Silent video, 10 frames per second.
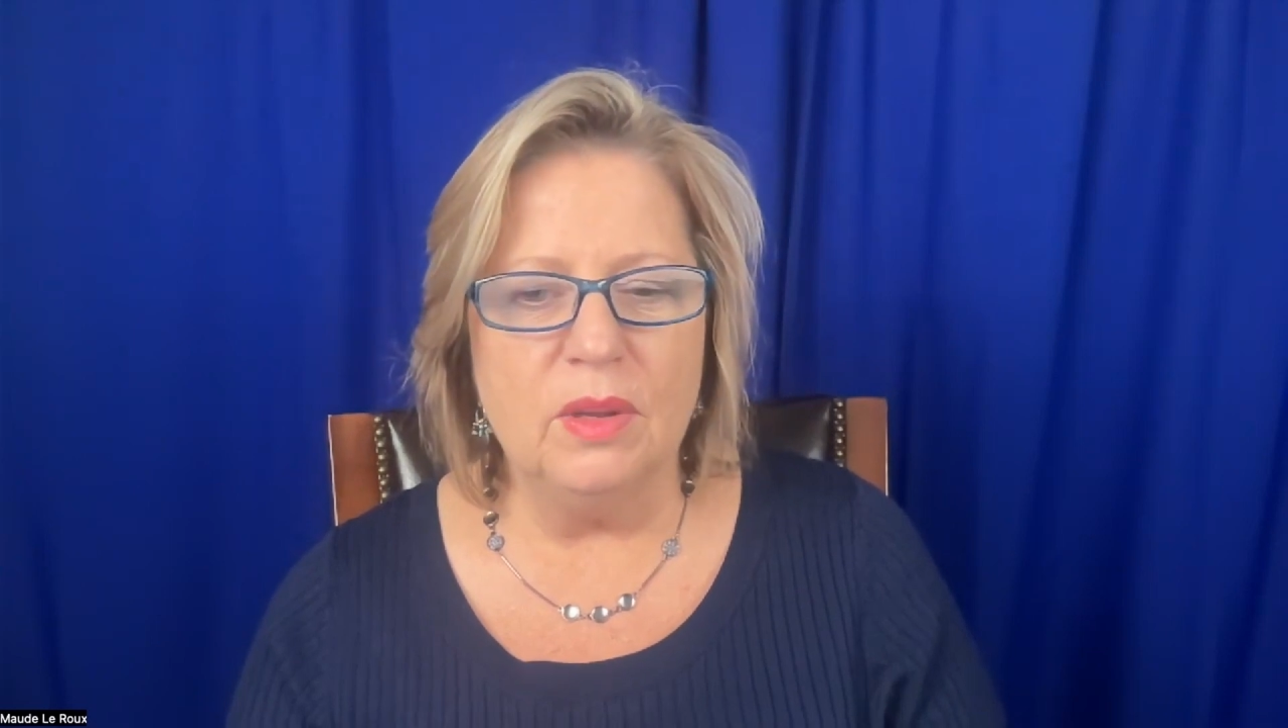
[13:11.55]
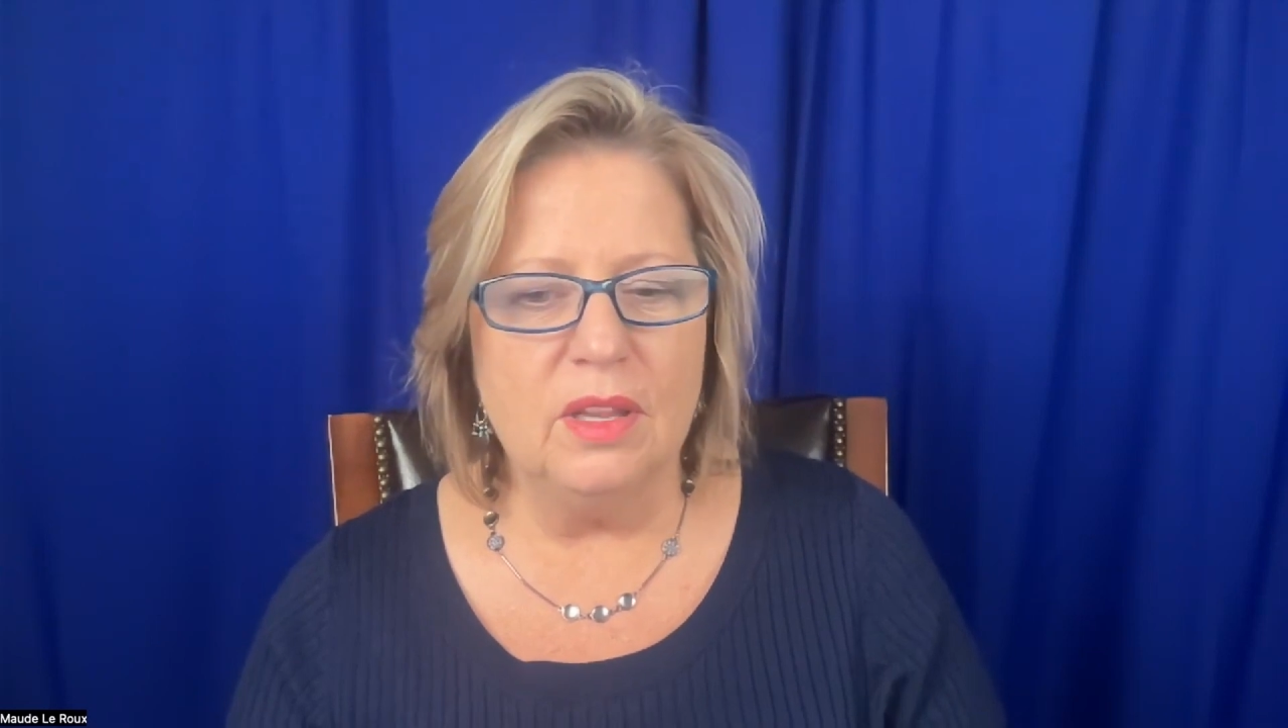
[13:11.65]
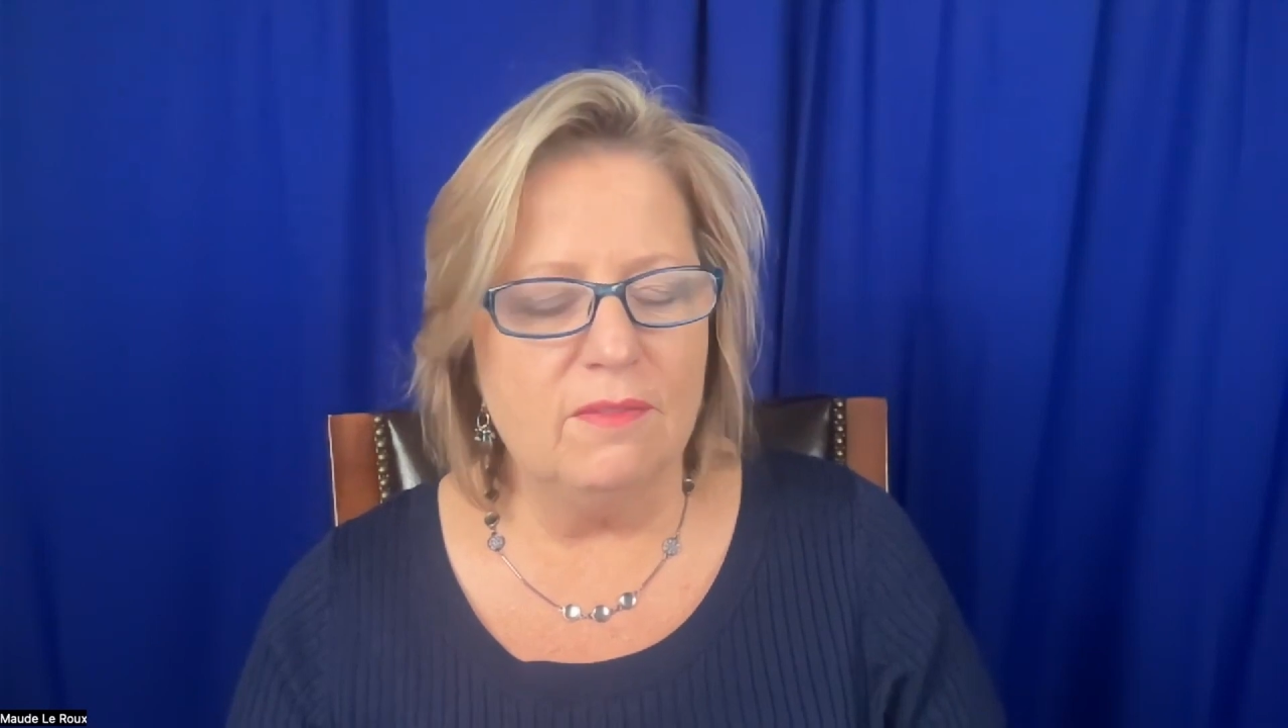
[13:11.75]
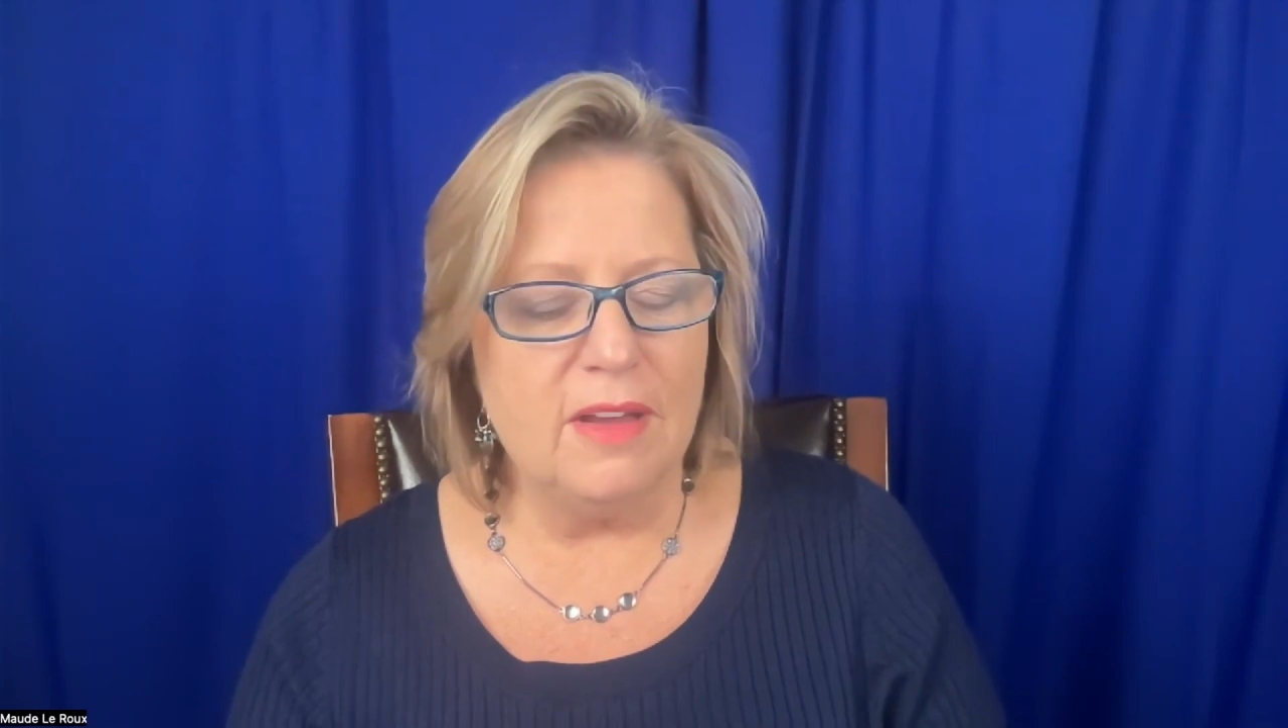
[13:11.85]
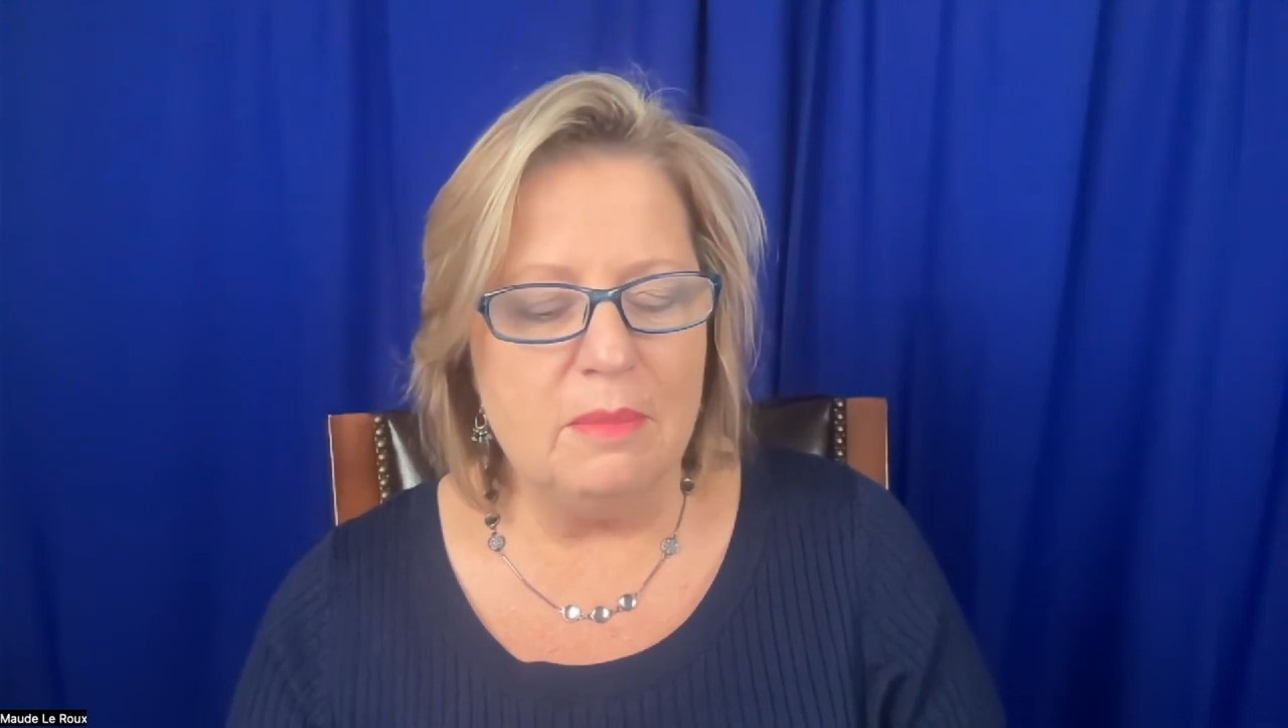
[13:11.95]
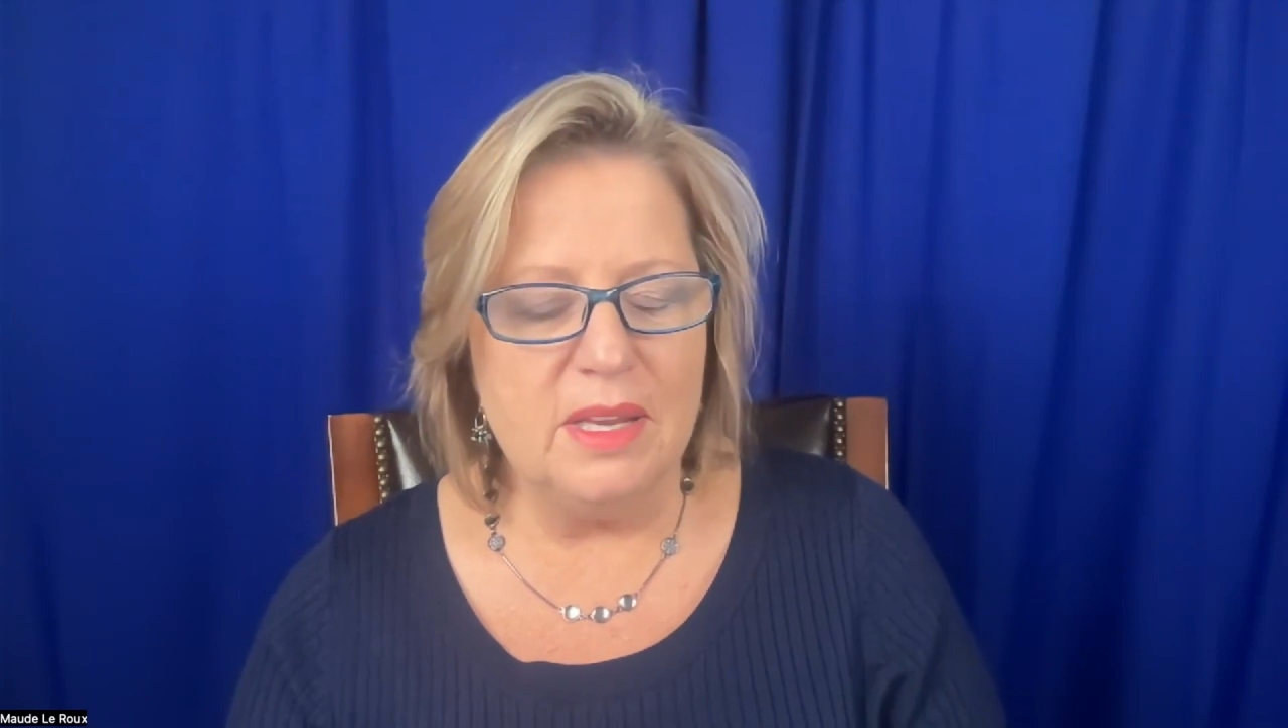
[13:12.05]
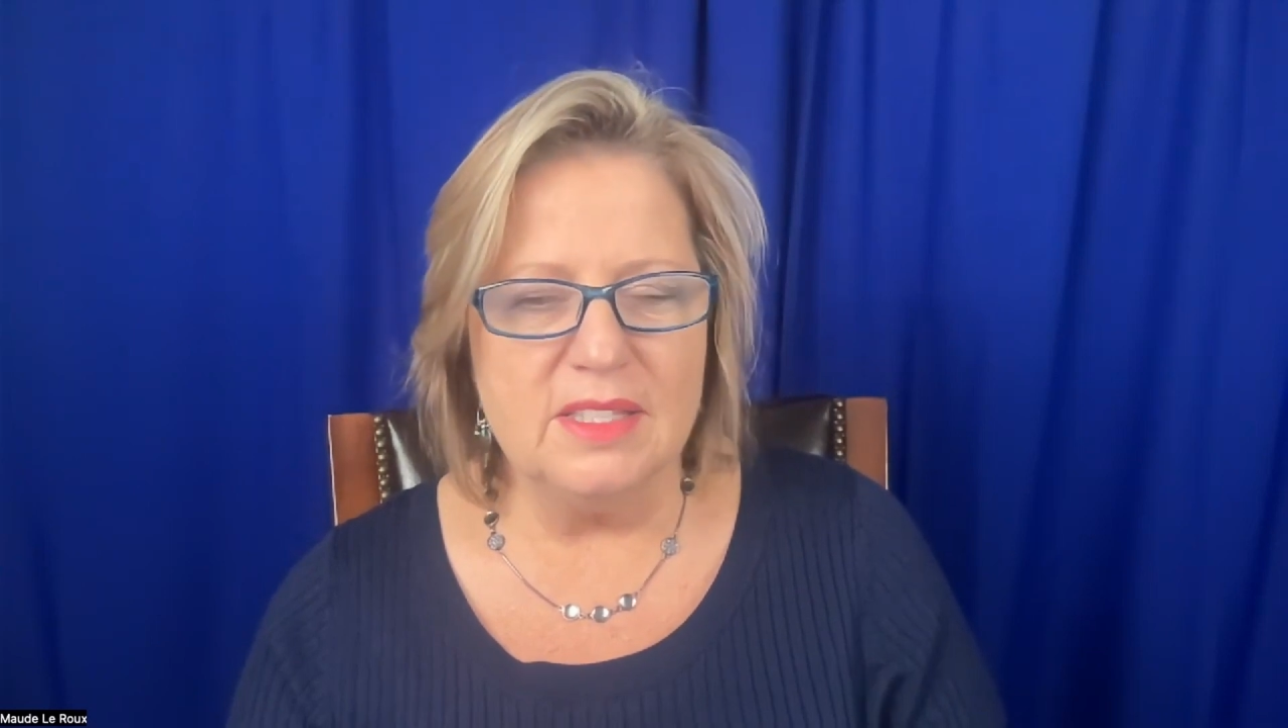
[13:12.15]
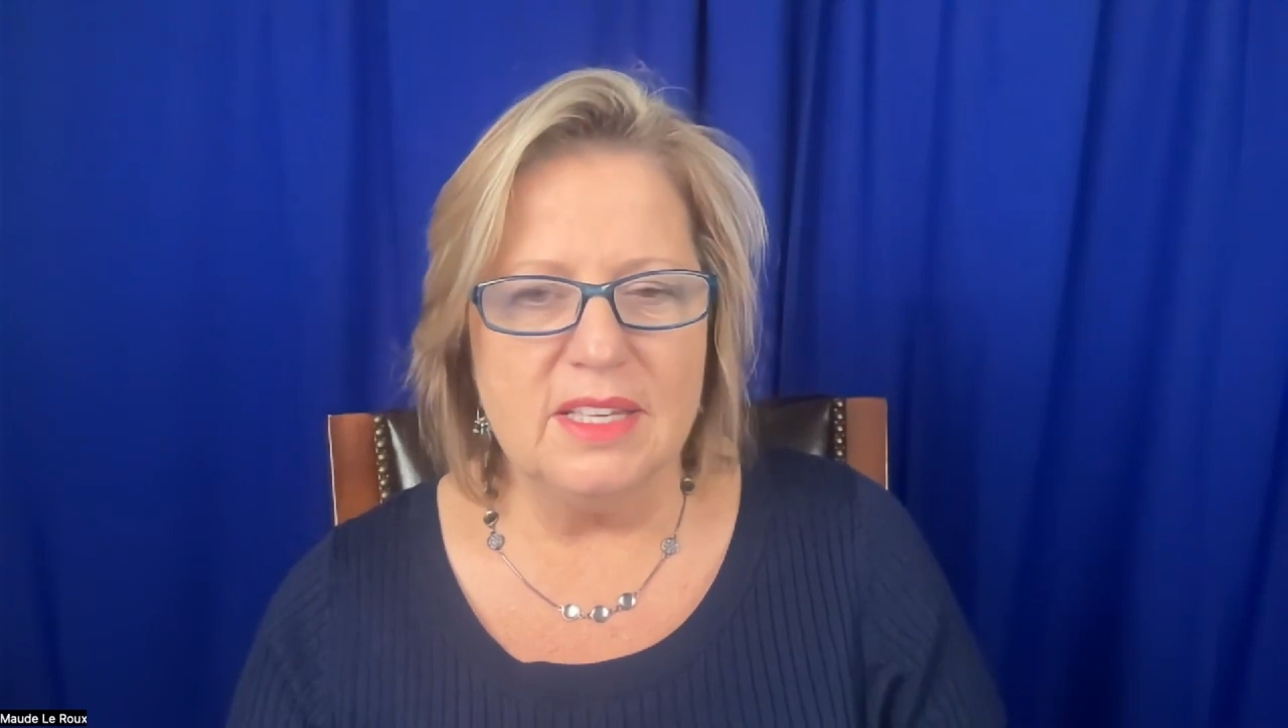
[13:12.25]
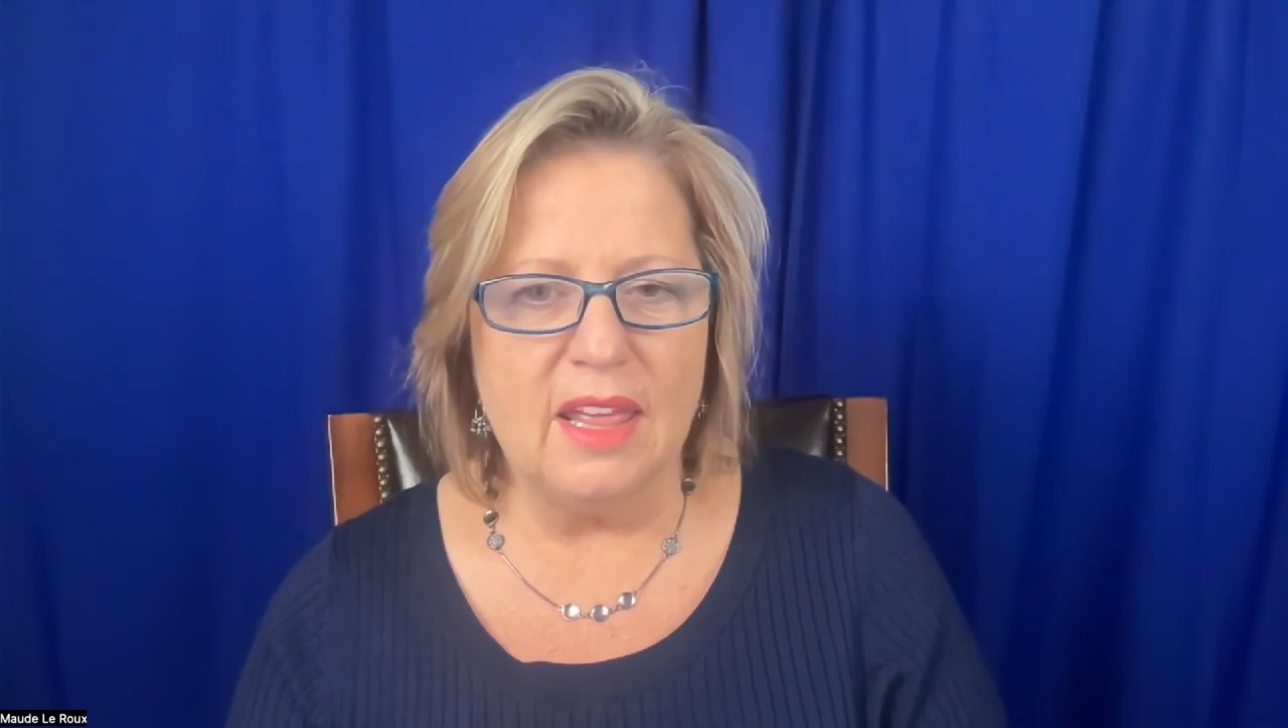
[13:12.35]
when the family is